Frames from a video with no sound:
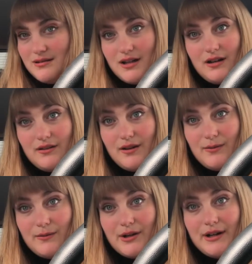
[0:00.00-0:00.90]
I don't know
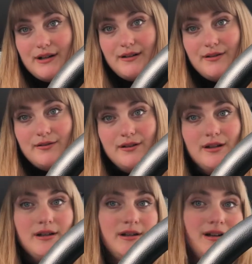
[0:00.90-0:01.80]
what we're gonna do.
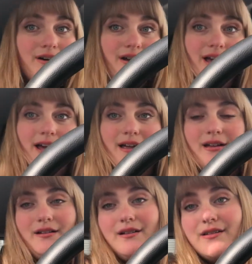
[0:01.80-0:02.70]
Okay,
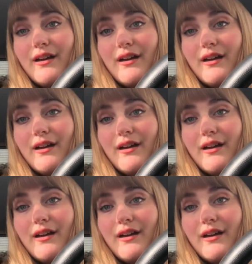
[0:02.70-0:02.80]
let's